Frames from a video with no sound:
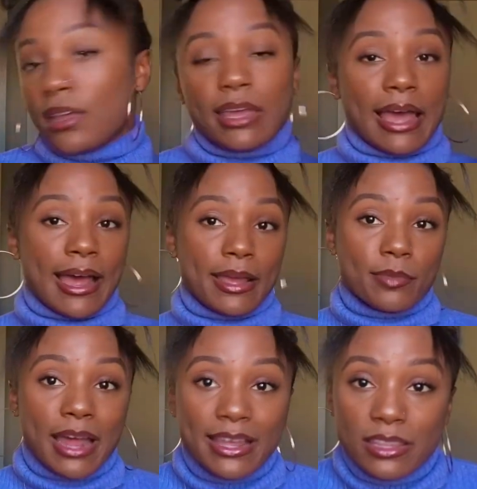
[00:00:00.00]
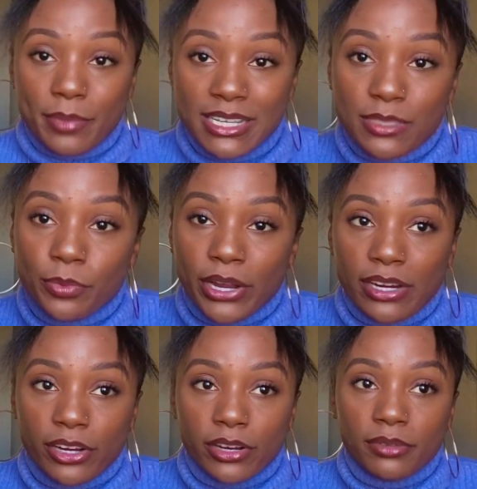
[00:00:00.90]
I am not the best
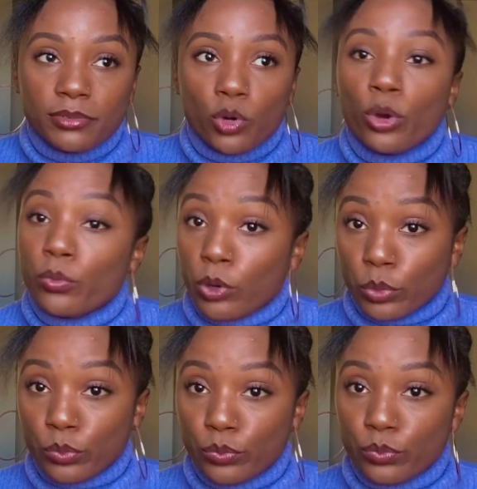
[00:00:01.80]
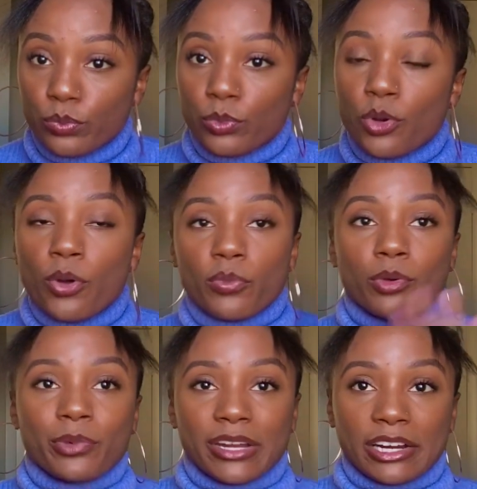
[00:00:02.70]
braider, cornrow, cornrow
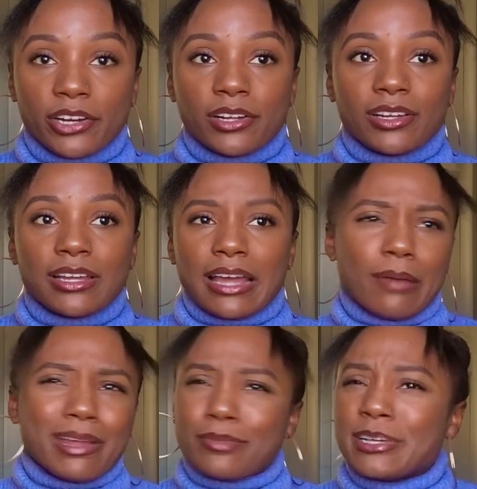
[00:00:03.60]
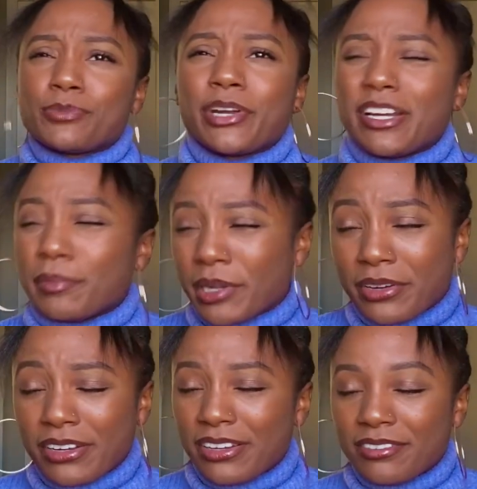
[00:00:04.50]
braider. I'm not the best braider,
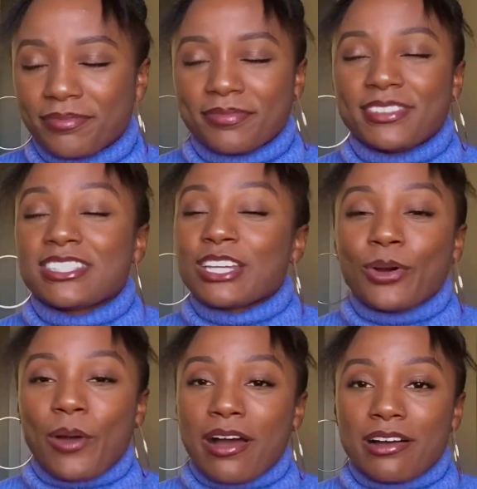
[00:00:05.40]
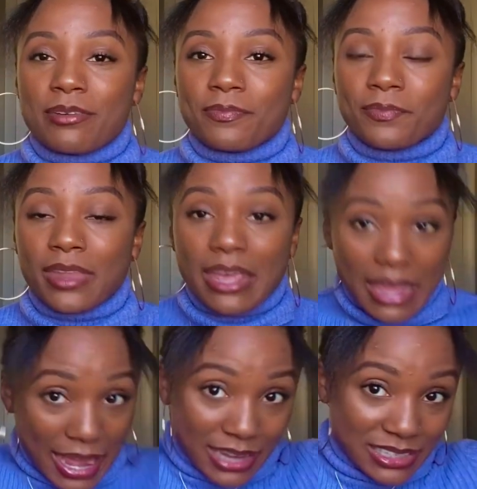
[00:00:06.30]
period. So um,
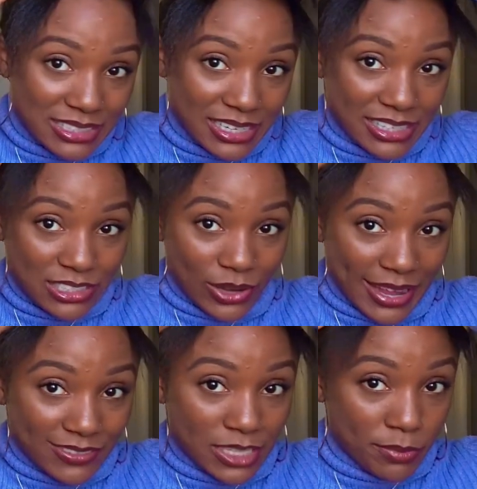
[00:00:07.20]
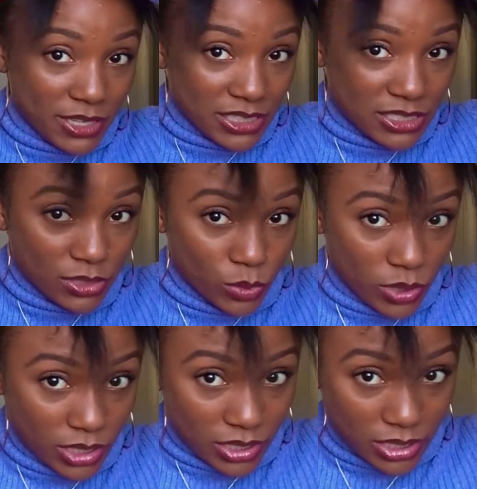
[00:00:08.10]
I just did it so I had something to
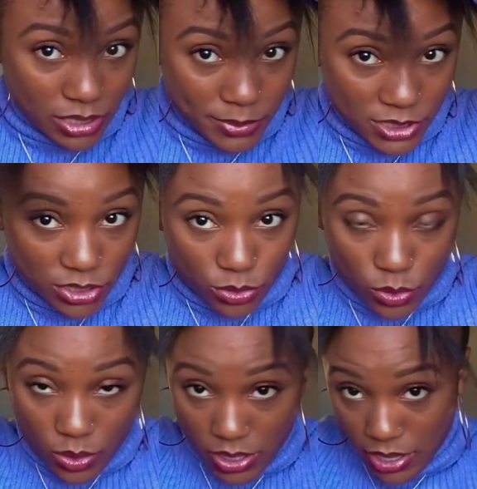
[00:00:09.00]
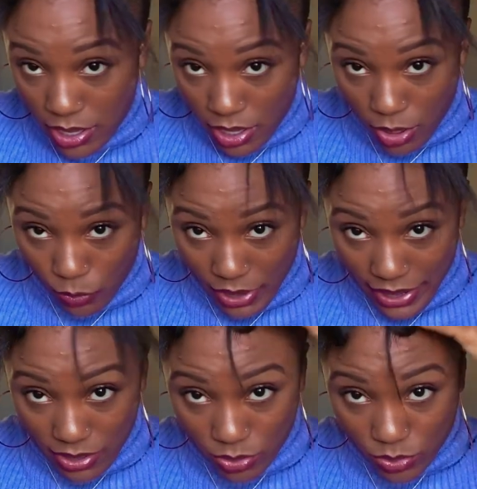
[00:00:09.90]
hook the clips to
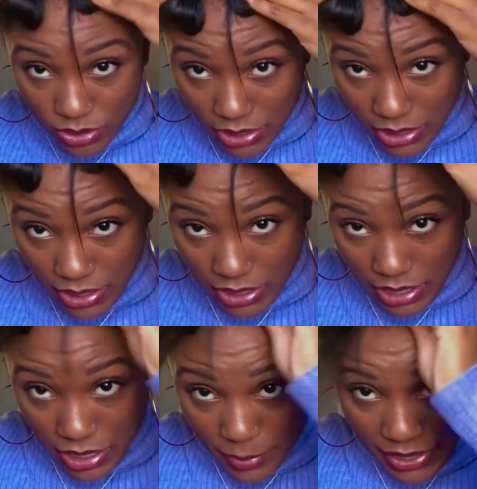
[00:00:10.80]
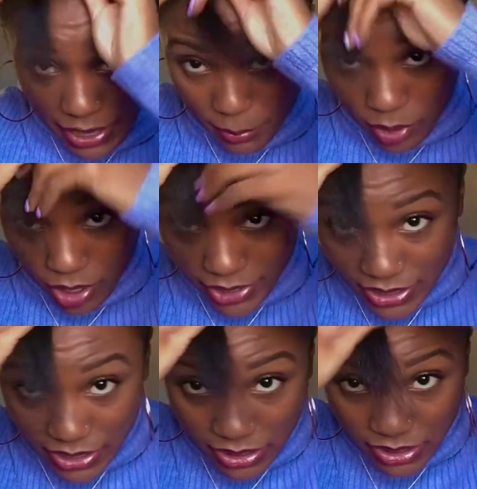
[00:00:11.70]
around um, and I parted